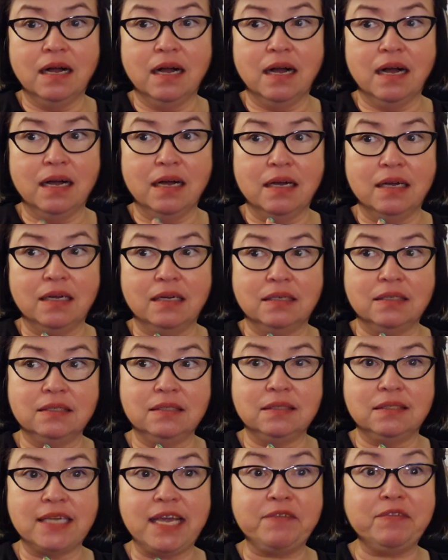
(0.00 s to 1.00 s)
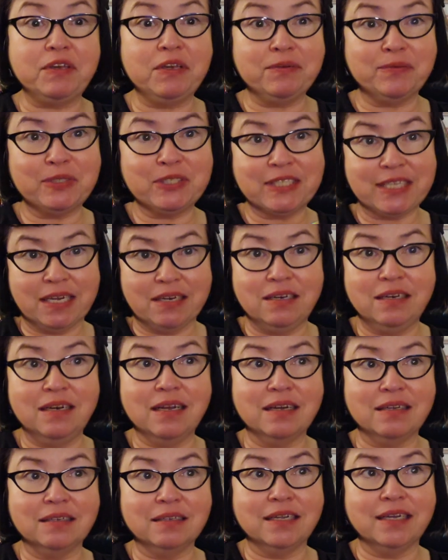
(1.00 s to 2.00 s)
Davey was down in
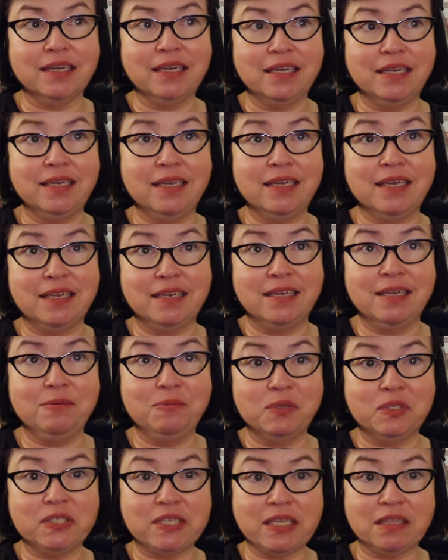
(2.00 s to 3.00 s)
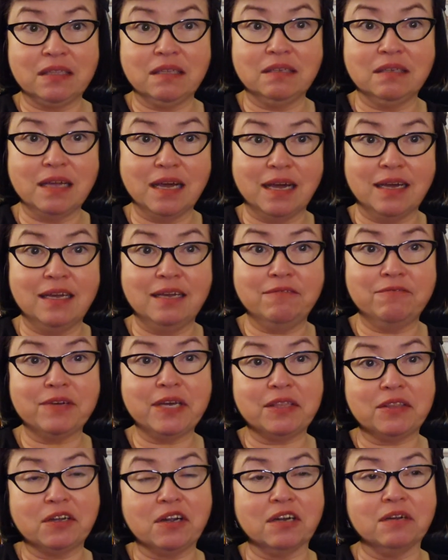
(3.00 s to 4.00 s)
LA and he was at the live
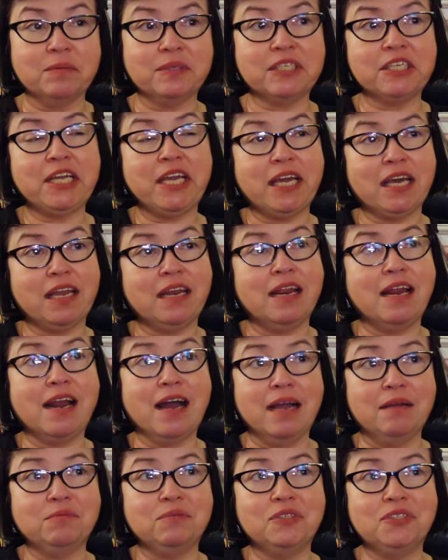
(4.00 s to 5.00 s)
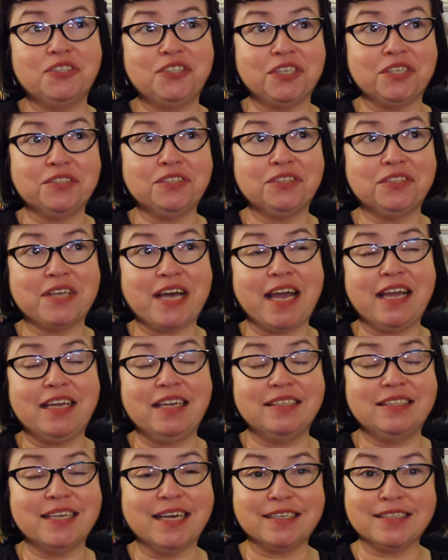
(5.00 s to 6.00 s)
at the garbage can. And I
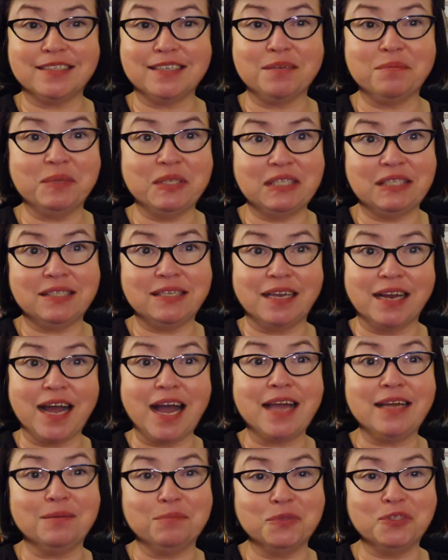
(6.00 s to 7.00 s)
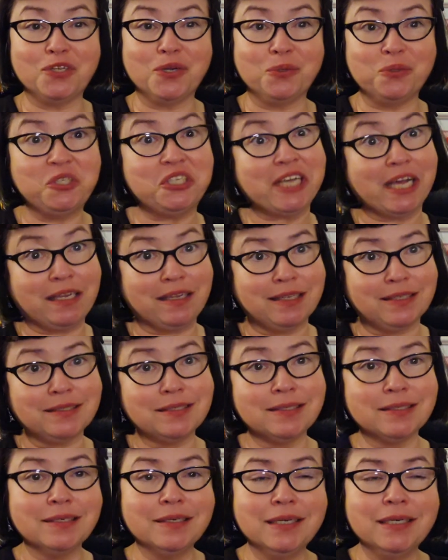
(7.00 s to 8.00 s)
texted him and said, I am so
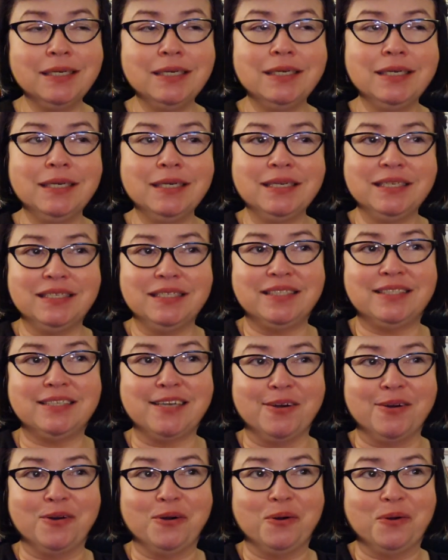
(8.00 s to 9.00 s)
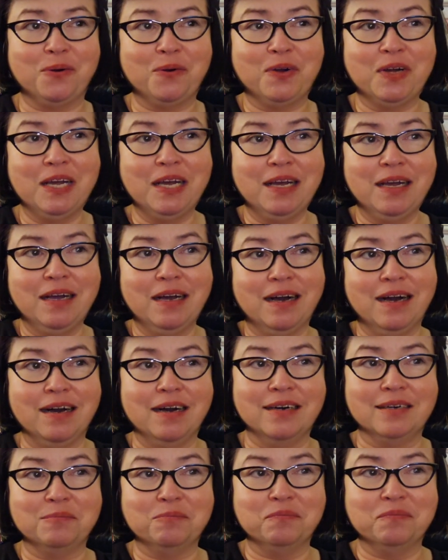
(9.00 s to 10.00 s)
jealous. So
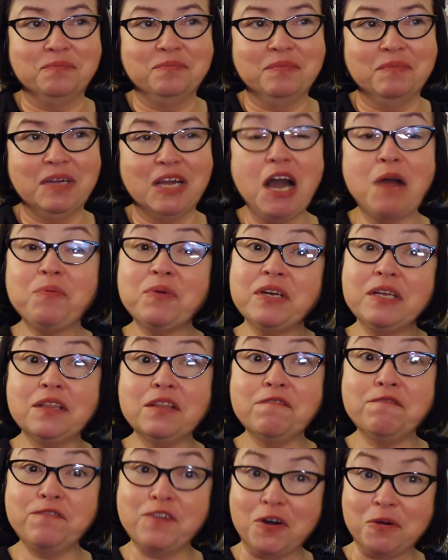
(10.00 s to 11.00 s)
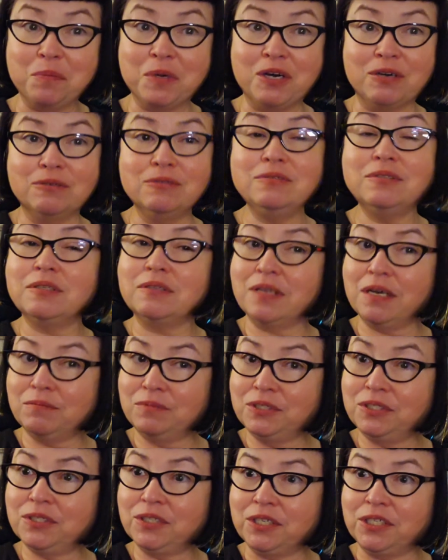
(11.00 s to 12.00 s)
got rid of the FOMO. So that
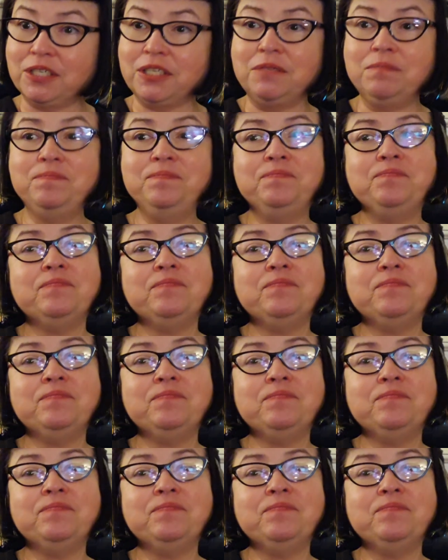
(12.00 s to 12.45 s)
was good.